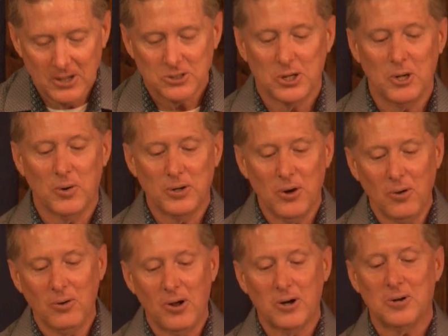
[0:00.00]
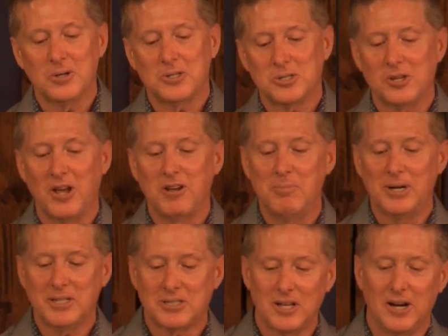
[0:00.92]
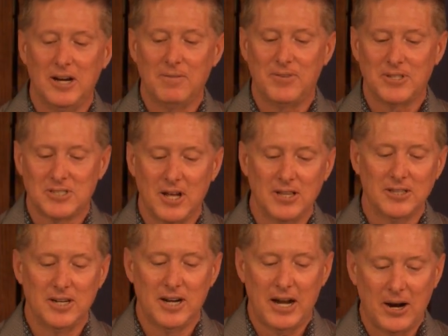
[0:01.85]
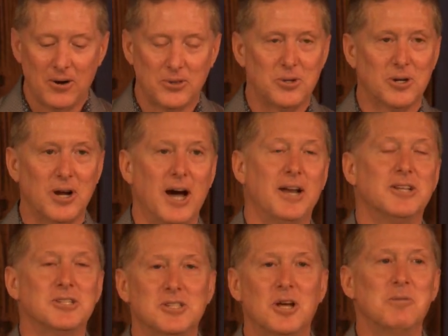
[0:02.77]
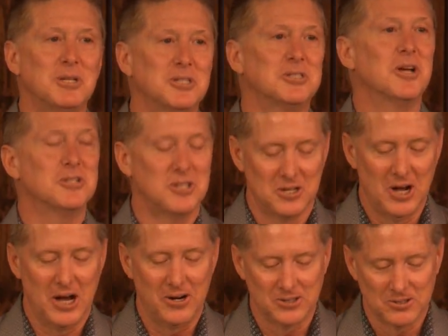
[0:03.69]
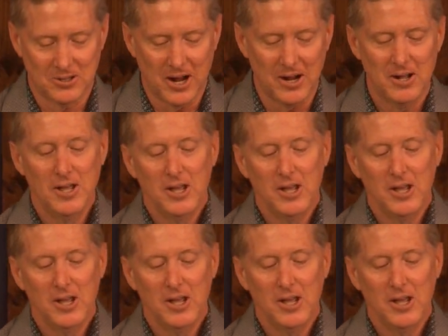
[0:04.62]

So you are no longer a slave, but a son. And if a son, then an heir through God. And son means sons and daughters, okay?